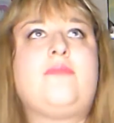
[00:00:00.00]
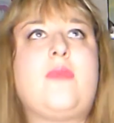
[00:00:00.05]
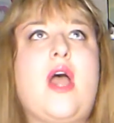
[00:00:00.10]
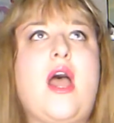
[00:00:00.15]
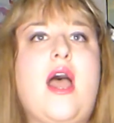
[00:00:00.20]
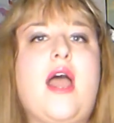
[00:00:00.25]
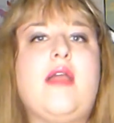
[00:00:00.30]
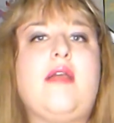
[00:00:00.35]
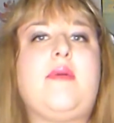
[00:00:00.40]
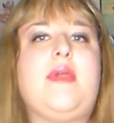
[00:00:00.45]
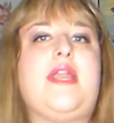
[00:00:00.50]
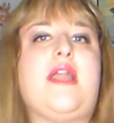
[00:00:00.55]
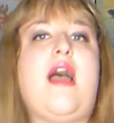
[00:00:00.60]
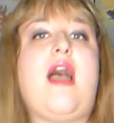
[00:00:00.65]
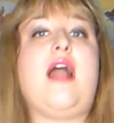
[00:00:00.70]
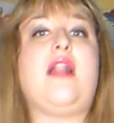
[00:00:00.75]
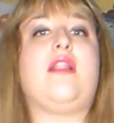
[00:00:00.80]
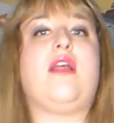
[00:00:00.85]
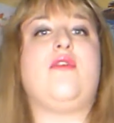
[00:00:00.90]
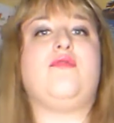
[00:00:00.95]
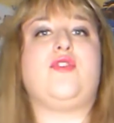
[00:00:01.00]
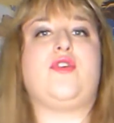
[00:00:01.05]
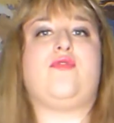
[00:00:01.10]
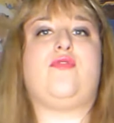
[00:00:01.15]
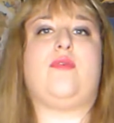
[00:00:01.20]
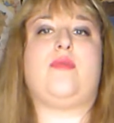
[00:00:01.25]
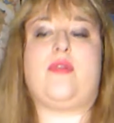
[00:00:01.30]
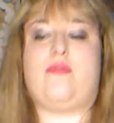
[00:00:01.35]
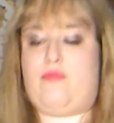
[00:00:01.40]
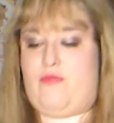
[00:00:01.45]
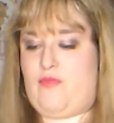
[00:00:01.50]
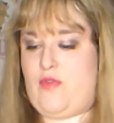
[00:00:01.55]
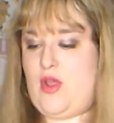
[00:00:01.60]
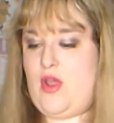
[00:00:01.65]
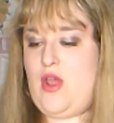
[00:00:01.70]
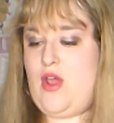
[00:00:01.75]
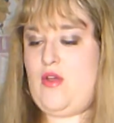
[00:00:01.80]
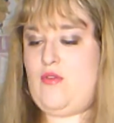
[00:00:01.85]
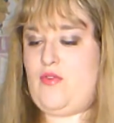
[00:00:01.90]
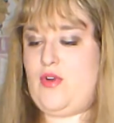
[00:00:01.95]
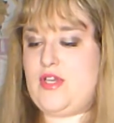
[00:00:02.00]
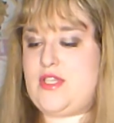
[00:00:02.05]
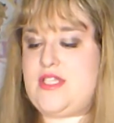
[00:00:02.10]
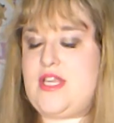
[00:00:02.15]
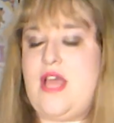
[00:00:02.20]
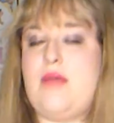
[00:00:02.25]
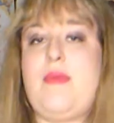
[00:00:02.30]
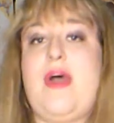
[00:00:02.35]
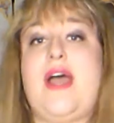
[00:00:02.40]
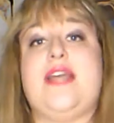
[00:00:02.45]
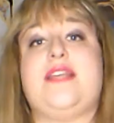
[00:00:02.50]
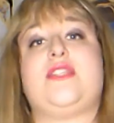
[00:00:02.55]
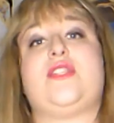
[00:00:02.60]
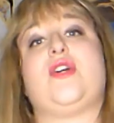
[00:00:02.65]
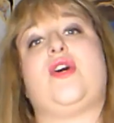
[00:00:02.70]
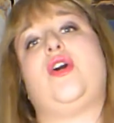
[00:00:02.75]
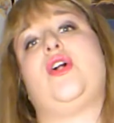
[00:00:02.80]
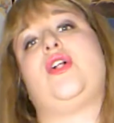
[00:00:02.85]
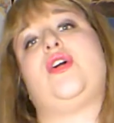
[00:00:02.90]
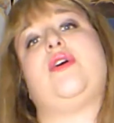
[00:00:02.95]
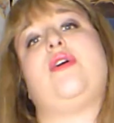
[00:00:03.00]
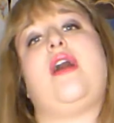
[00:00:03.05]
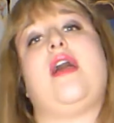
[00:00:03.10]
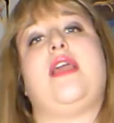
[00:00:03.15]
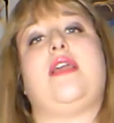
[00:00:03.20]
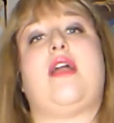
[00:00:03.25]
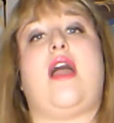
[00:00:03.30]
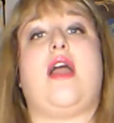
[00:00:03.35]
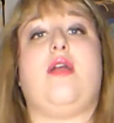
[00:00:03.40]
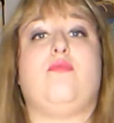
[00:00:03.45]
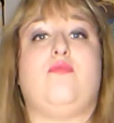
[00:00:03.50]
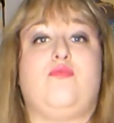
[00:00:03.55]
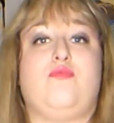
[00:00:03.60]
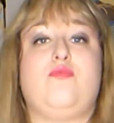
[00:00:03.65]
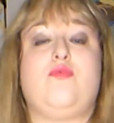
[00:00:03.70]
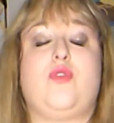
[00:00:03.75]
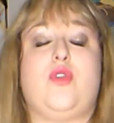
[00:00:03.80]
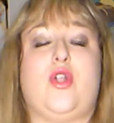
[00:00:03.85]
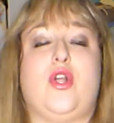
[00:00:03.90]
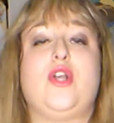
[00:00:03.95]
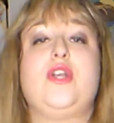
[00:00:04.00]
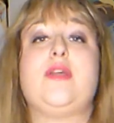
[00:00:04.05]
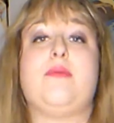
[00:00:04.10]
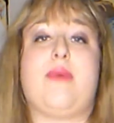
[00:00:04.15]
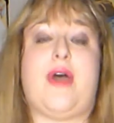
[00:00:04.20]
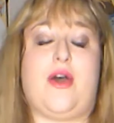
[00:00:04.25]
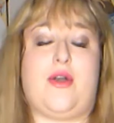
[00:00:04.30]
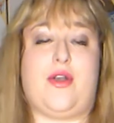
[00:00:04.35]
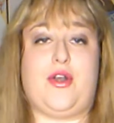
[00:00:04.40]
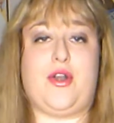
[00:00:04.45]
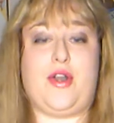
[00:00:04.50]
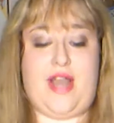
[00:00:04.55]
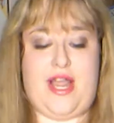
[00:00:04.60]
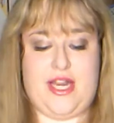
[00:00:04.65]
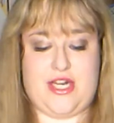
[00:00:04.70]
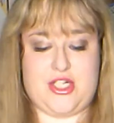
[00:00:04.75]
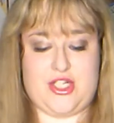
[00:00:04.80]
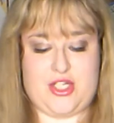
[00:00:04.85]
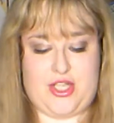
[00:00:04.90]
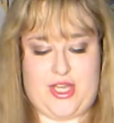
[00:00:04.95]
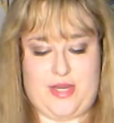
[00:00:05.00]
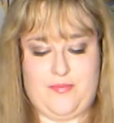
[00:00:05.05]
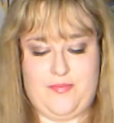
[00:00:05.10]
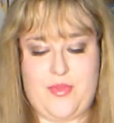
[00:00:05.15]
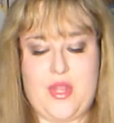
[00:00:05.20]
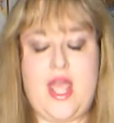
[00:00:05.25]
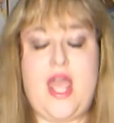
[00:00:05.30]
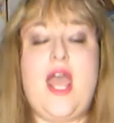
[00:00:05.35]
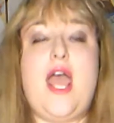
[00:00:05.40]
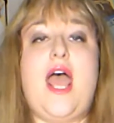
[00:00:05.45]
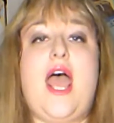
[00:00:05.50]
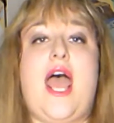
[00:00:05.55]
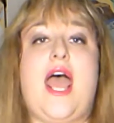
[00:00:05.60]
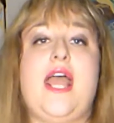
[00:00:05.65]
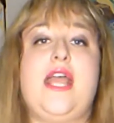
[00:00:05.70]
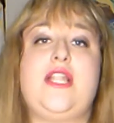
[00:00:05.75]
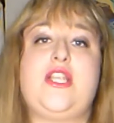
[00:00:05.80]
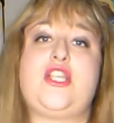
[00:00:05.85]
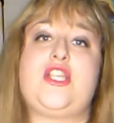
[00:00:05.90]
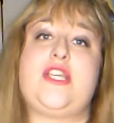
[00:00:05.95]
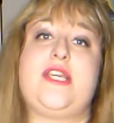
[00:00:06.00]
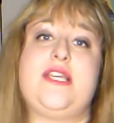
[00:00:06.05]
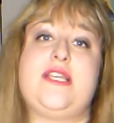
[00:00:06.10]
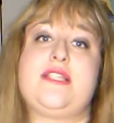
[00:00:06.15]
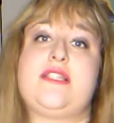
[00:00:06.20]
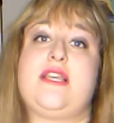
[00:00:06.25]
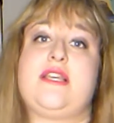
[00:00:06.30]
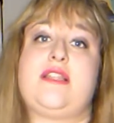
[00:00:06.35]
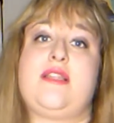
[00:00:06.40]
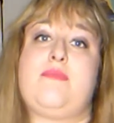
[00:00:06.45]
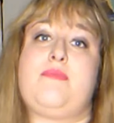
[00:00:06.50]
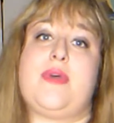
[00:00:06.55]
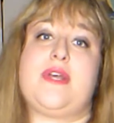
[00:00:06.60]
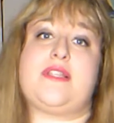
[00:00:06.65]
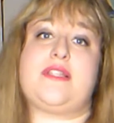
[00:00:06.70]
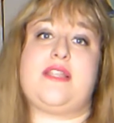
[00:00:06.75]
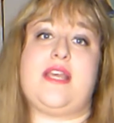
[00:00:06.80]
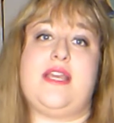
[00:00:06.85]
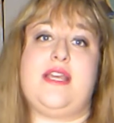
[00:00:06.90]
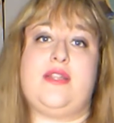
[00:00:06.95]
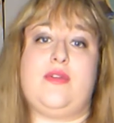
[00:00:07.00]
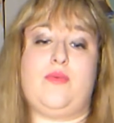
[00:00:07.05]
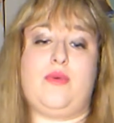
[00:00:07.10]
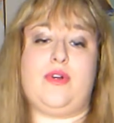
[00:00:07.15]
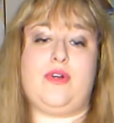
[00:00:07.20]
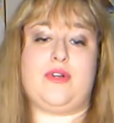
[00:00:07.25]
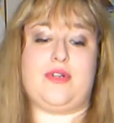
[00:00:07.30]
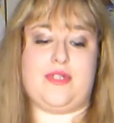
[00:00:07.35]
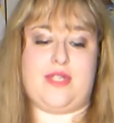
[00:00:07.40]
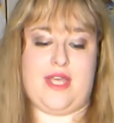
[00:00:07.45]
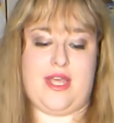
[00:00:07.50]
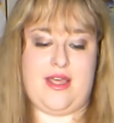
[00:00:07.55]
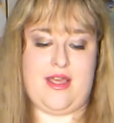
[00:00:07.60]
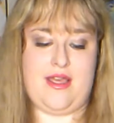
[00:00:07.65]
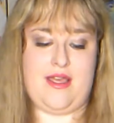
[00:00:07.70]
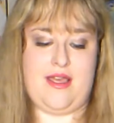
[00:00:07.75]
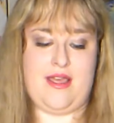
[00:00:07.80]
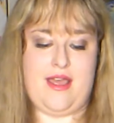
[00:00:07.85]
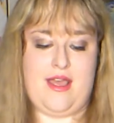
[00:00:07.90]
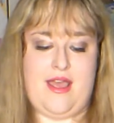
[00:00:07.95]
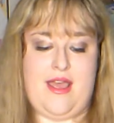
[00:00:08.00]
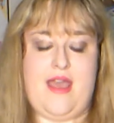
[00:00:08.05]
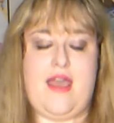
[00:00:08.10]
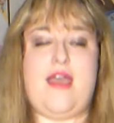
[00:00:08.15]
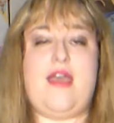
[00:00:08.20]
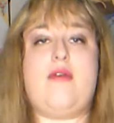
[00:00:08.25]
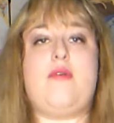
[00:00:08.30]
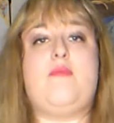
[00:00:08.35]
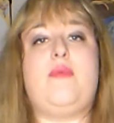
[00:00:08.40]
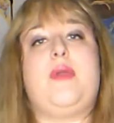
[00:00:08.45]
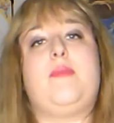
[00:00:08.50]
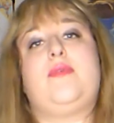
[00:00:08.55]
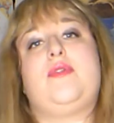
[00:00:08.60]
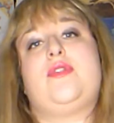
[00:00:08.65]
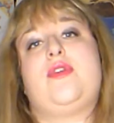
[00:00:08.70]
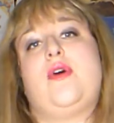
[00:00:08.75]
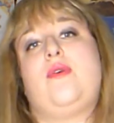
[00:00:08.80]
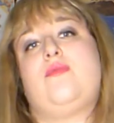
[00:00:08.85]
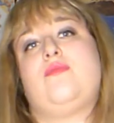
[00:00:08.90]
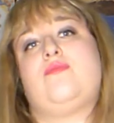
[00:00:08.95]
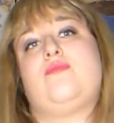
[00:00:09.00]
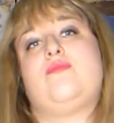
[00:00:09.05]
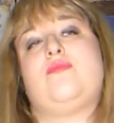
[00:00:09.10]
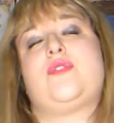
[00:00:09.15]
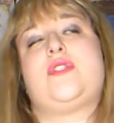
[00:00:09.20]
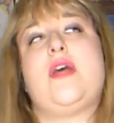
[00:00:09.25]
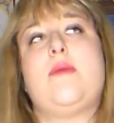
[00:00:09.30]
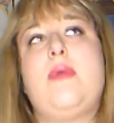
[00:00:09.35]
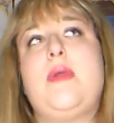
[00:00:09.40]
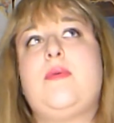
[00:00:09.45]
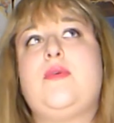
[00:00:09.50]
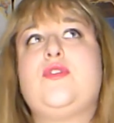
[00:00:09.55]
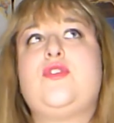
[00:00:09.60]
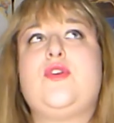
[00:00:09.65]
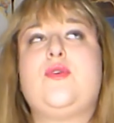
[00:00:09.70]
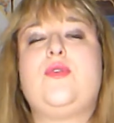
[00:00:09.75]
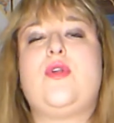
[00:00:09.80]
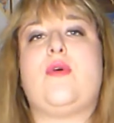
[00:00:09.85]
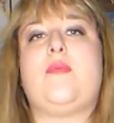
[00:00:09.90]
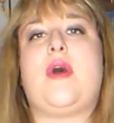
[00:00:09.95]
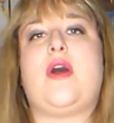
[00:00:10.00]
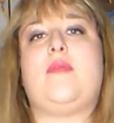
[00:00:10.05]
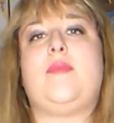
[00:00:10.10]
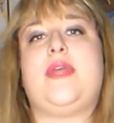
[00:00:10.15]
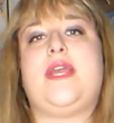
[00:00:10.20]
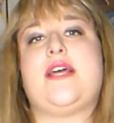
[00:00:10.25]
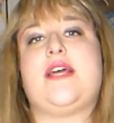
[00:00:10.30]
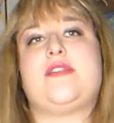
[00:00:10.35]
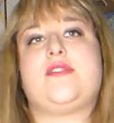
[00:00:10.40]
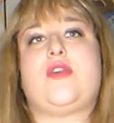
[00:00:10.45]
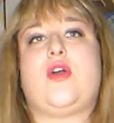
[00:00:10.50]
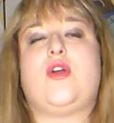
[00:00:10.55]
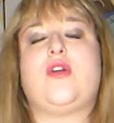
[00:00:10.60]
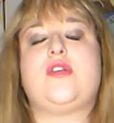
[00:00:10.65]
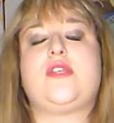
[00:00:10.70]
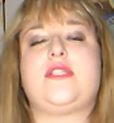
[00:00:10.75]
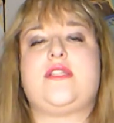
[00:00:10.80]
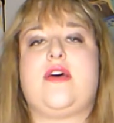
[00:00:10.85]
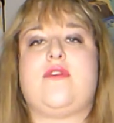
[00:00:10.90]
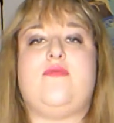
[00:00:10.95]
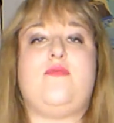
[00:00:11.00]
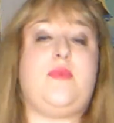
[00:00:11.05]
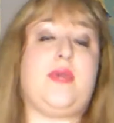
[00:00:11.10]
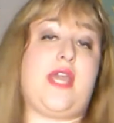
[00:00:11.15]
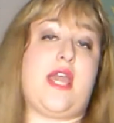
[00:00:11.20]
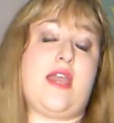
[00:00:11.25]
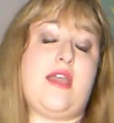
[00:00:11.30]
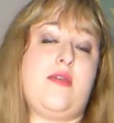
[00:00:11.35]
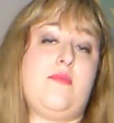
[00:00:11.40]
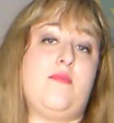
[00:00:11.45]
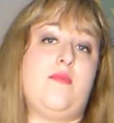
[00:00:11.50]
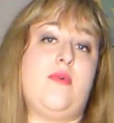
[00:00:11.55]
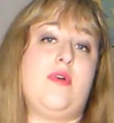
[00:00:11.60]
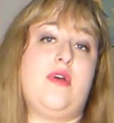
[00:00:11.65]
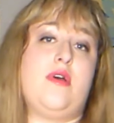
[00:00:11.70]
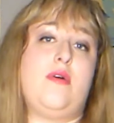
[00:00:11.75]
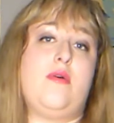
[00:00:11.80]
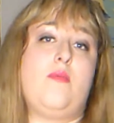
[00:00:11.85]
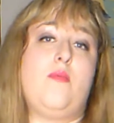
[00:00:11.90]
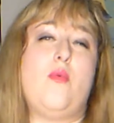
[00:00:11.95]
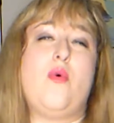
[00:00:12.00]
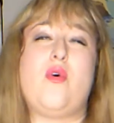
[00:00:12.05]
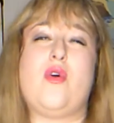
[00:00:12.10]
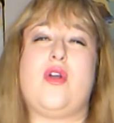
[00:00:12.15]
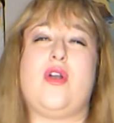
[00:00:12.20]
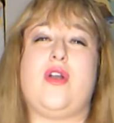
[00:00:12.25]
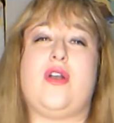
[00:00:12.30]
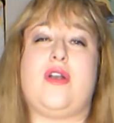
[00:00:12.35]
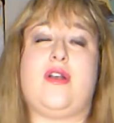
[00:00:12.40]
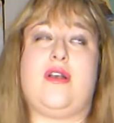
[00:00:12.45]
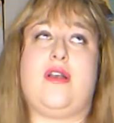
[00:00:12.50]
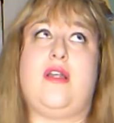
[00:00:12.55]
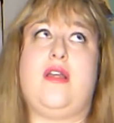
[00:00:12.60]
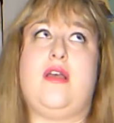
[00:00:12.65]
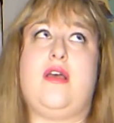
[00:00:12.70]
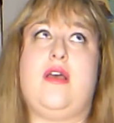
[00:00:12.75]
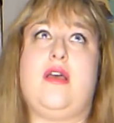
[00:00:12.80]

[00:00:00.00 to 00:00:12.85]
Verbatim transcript: I mean, I loved her from the first time I saw, like, I learned about her actually. And she's like the best thing in the world. And people don't, some people do know about it because her stuff became more,